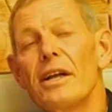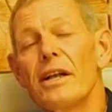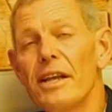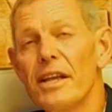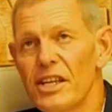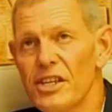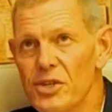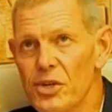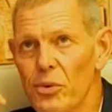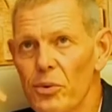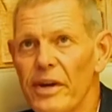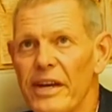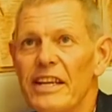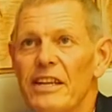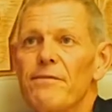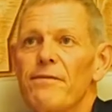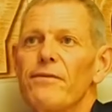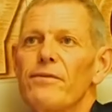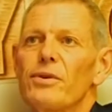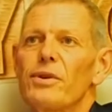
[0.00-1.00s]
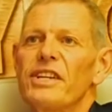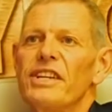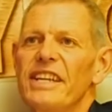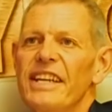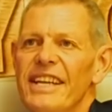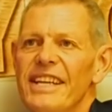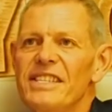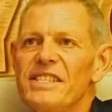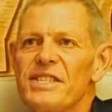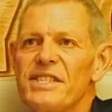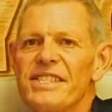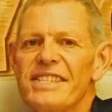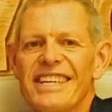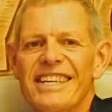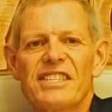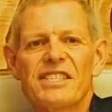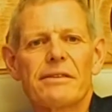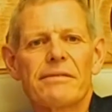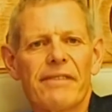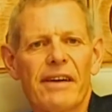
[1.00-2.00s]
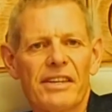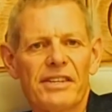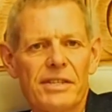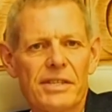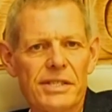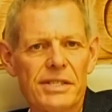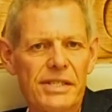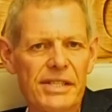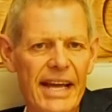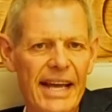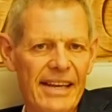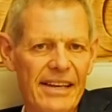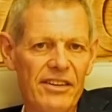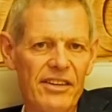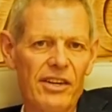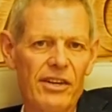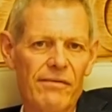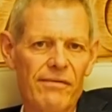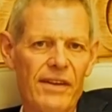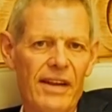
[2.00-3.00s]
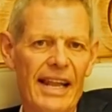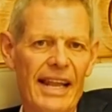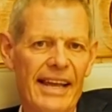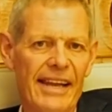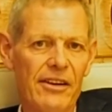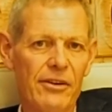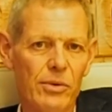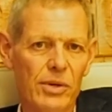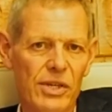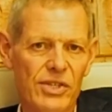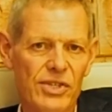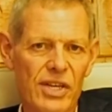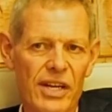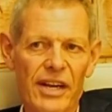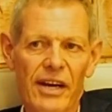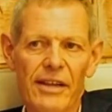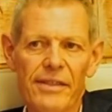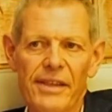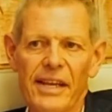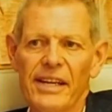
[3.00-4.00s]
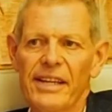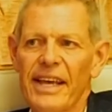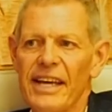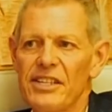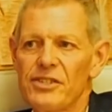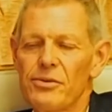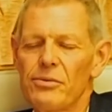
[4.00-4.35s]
is great for an instinctive understanding of the language, and I think that's